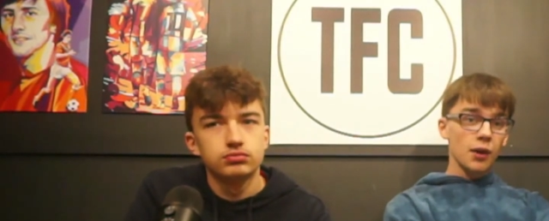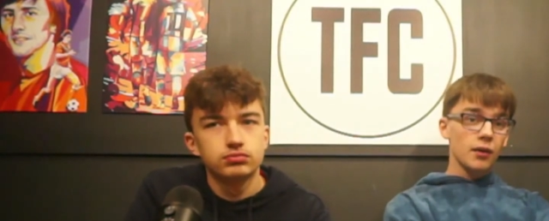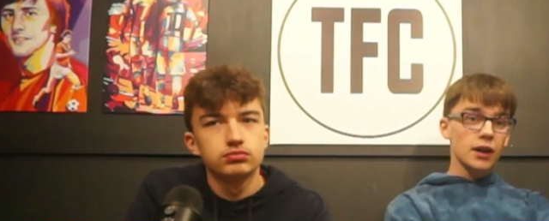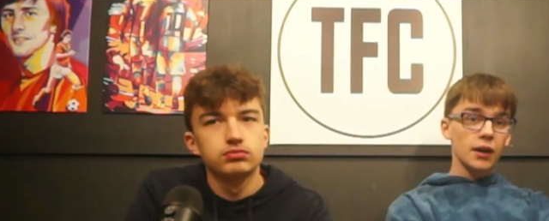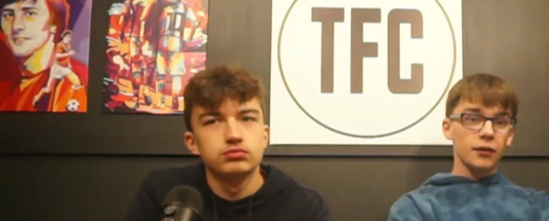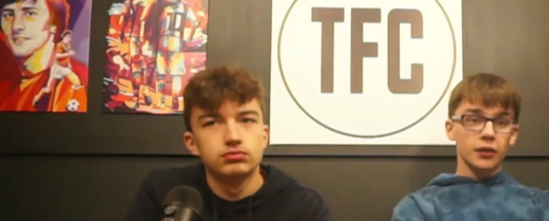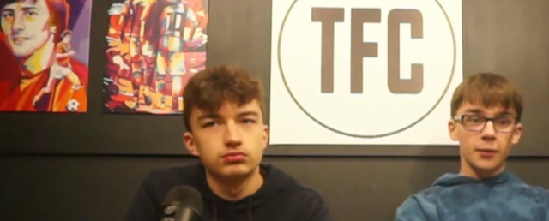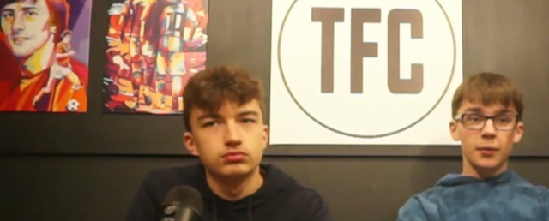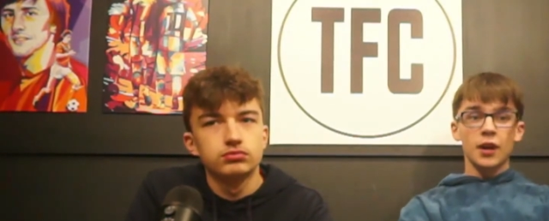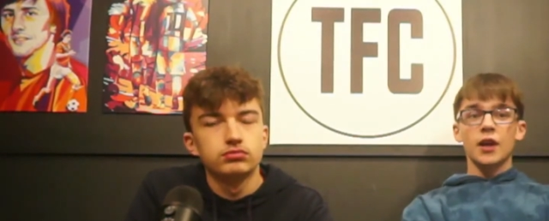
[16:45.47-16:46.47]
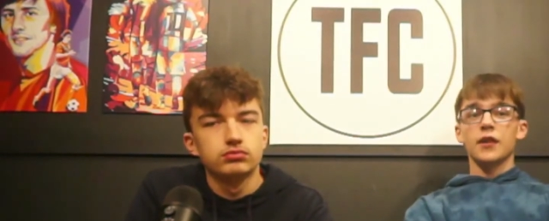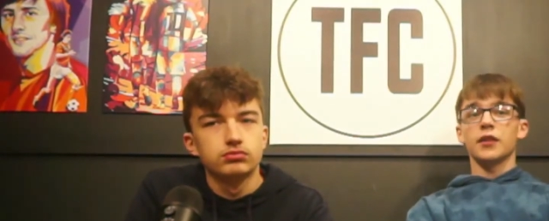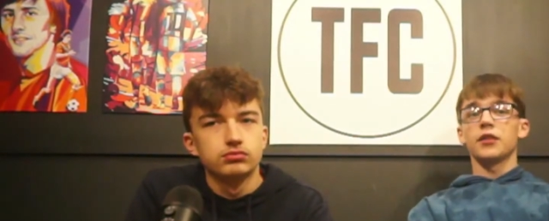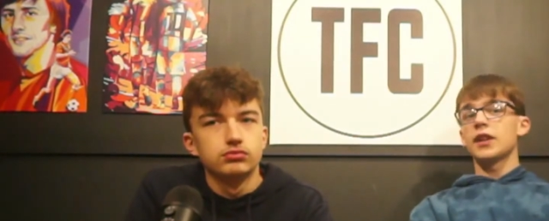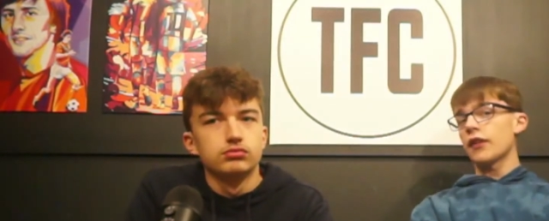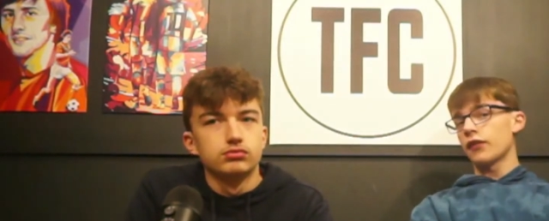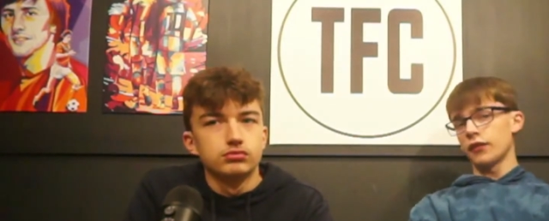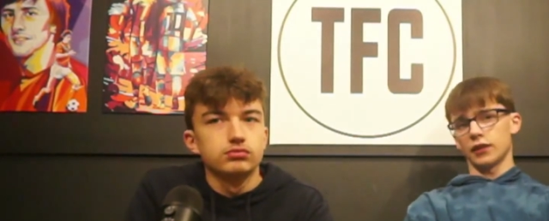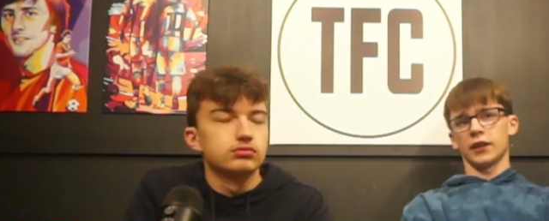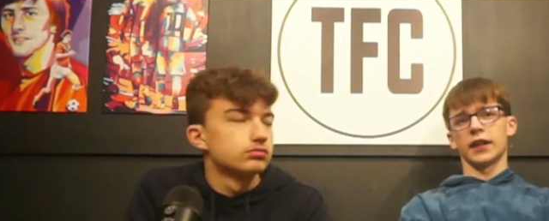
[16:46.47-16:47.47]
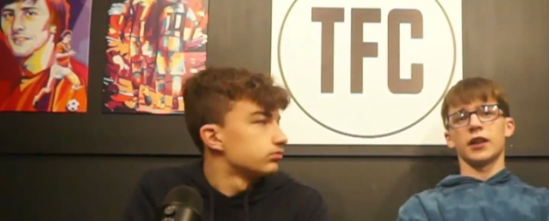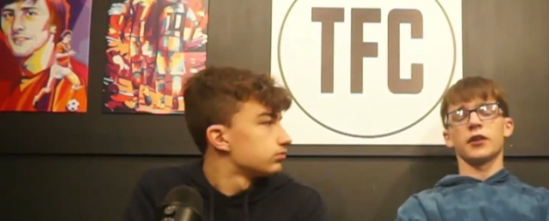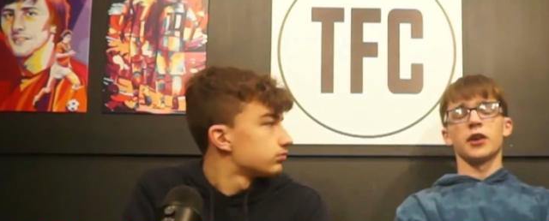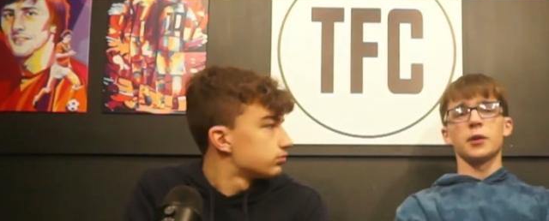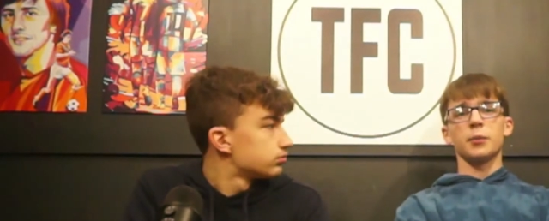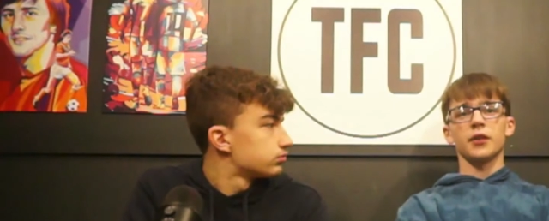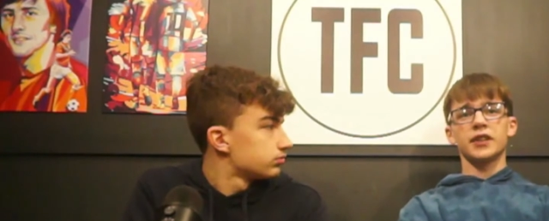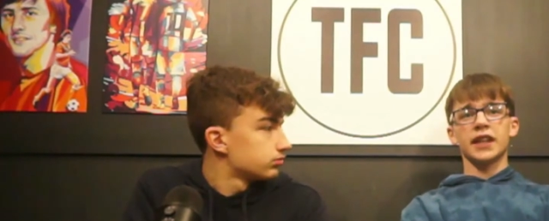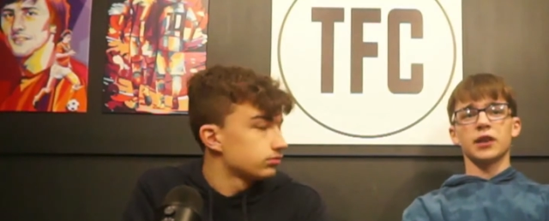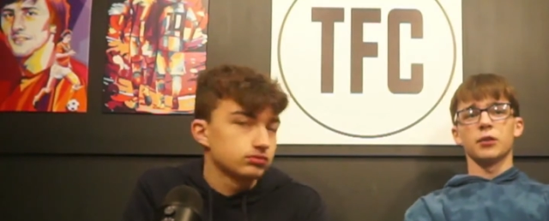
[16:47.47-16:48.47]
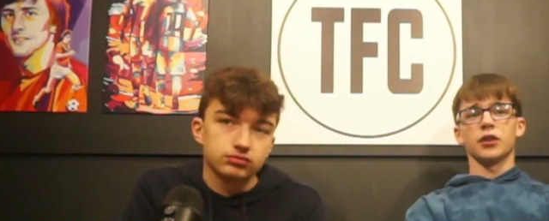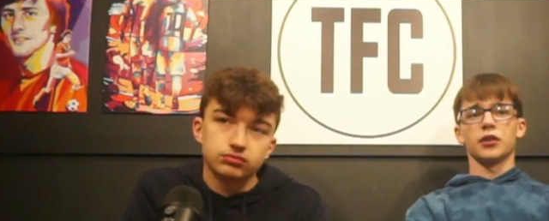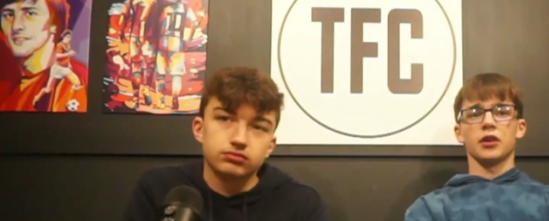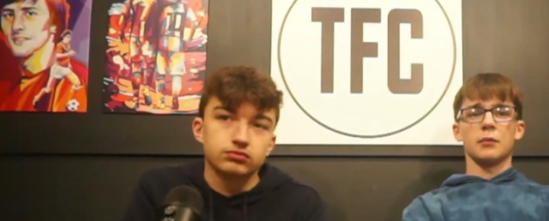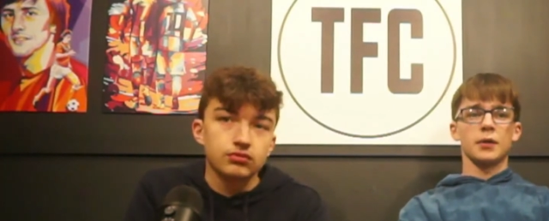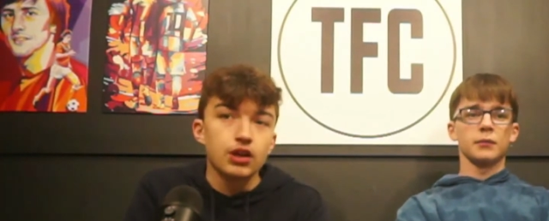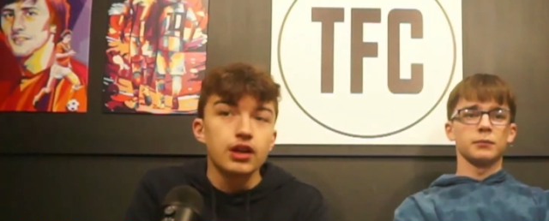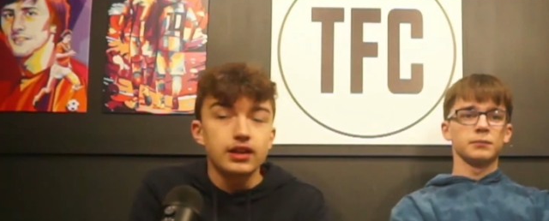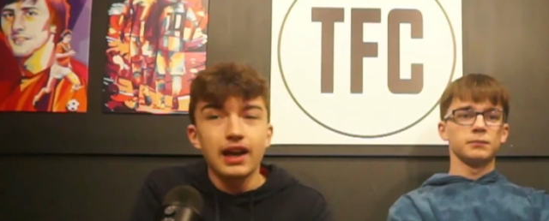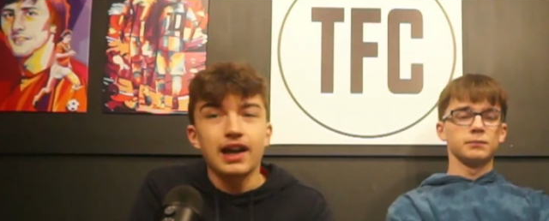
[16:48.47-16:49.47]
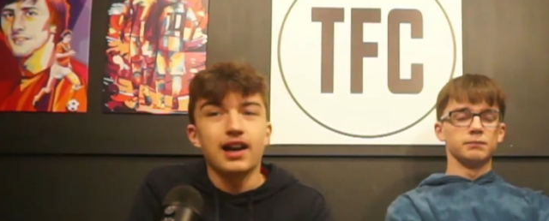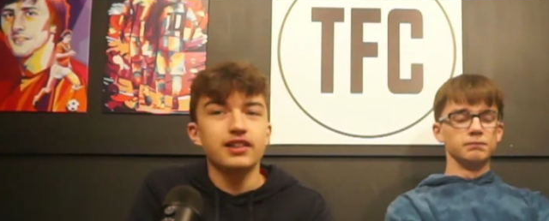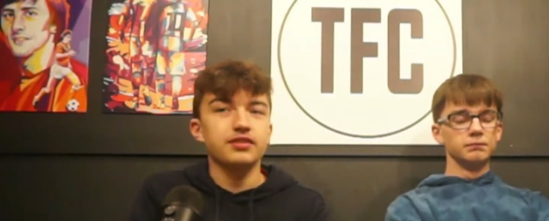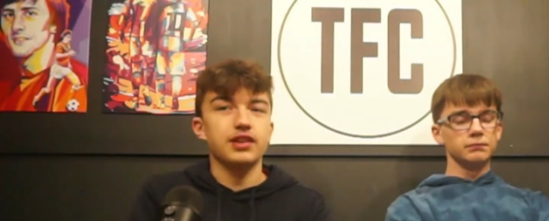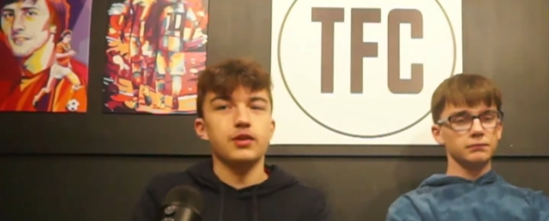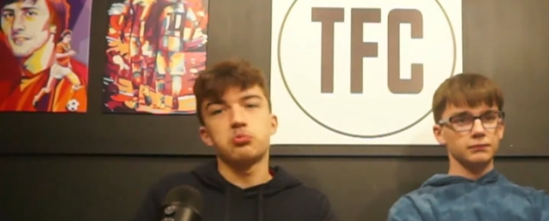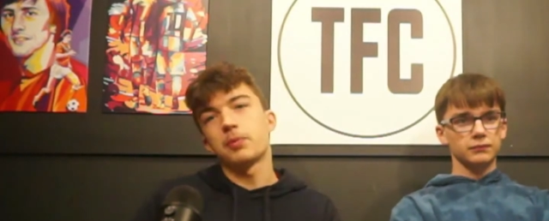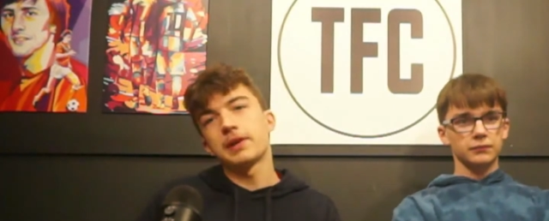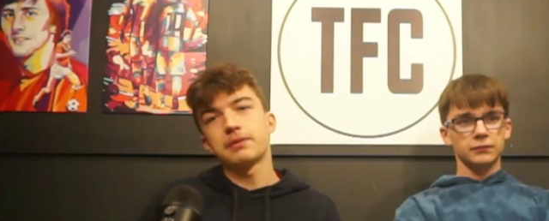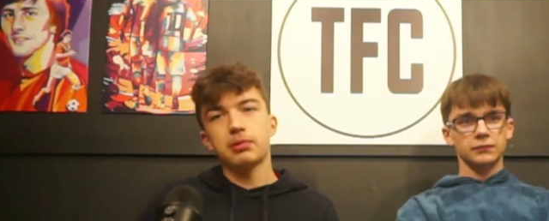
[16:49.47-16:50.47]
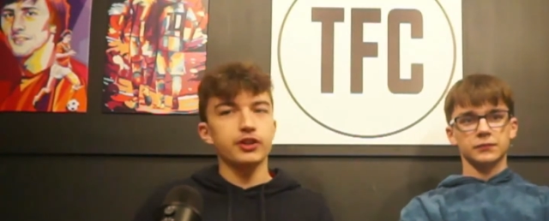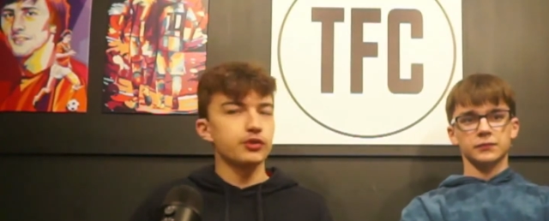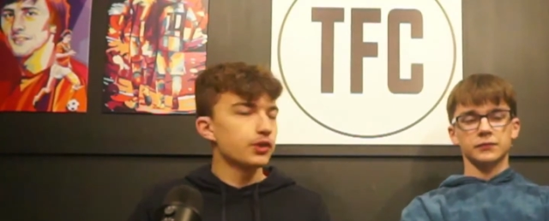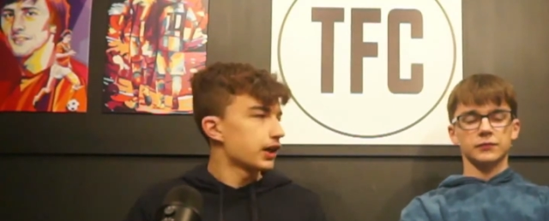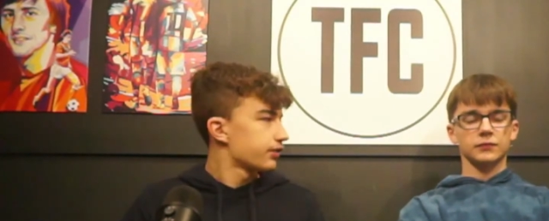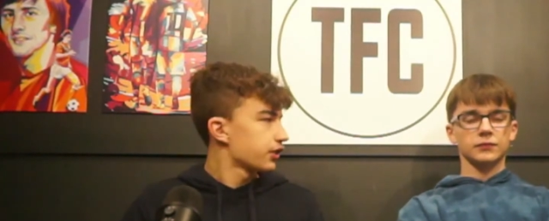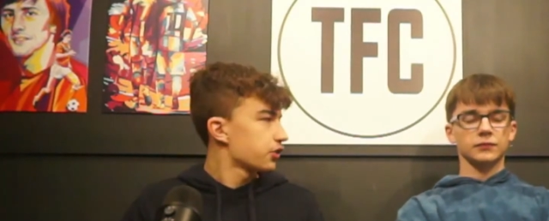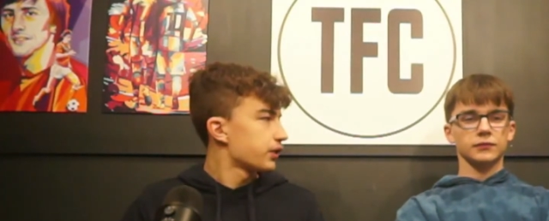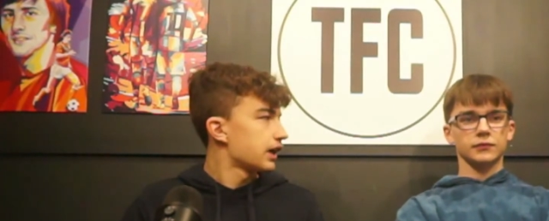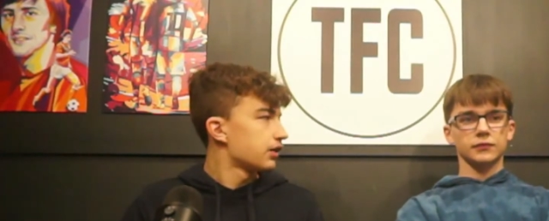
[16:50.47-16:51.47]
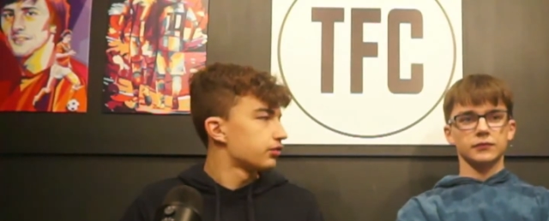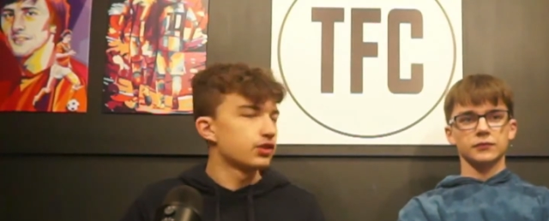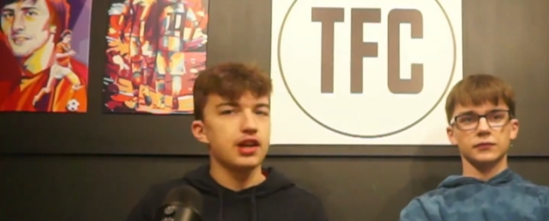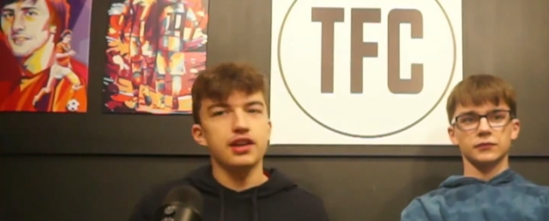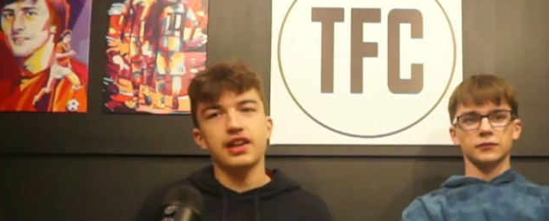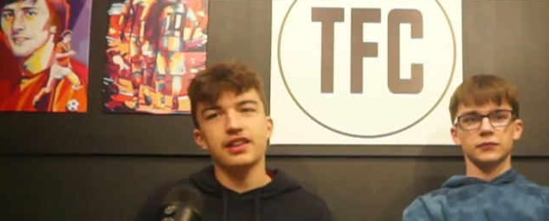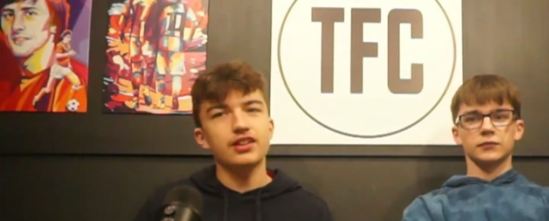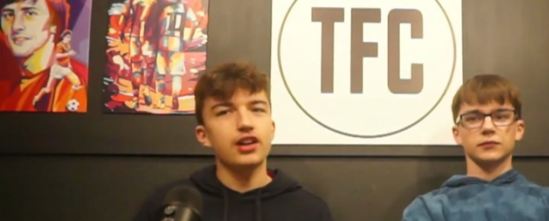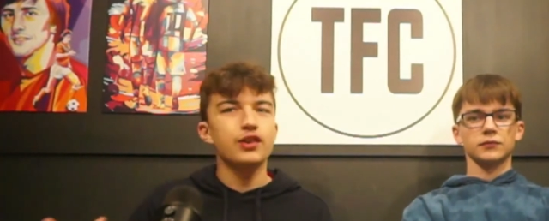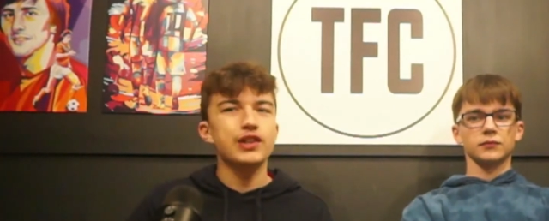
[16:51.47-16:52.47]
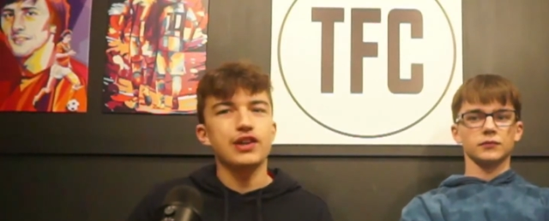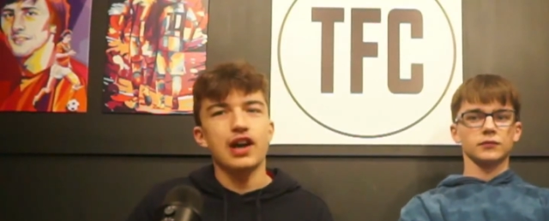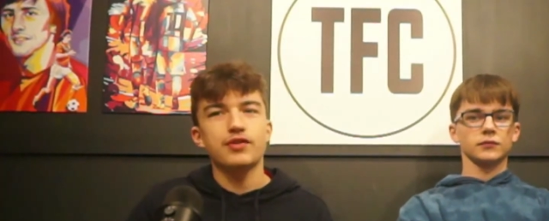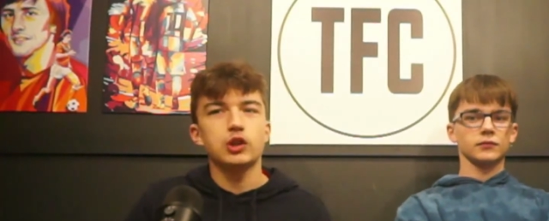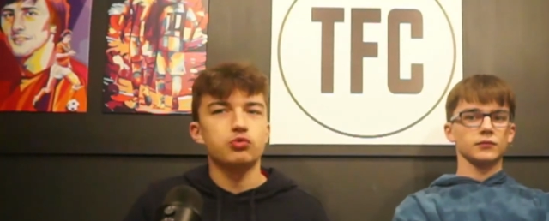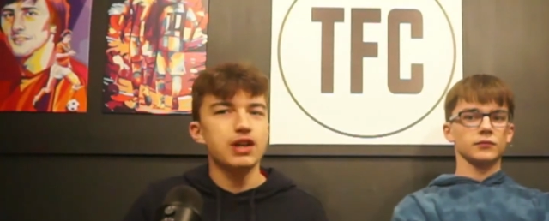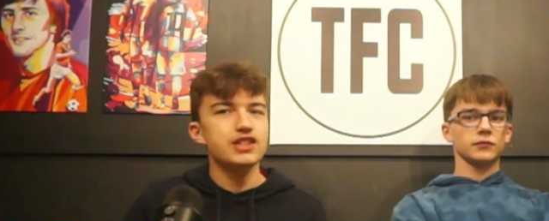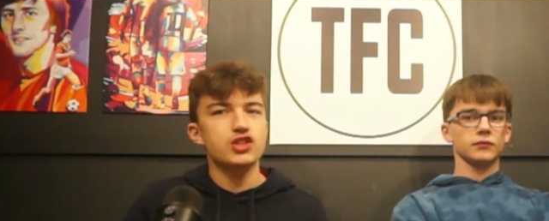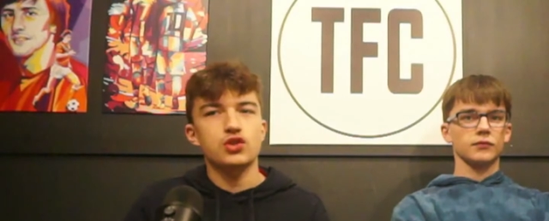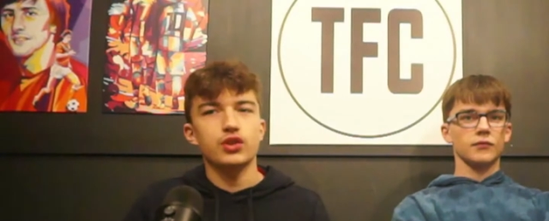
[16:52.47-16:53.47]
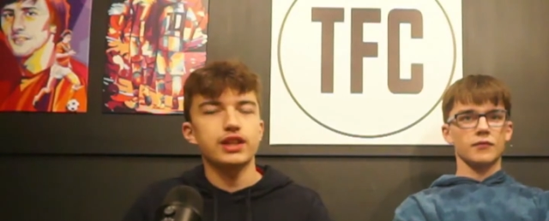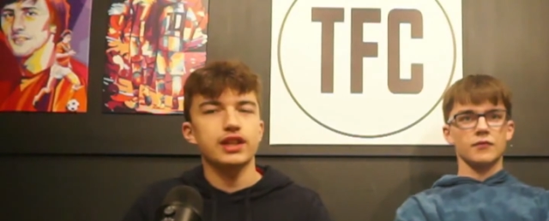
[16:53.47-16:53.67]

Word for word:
Speaker 1: Cup group, this is def- in a group that Senegal could top. Yeah, and uh, it'll
Speaker 2: probably play on the right of a three up front. And I, I know they don't have a great striking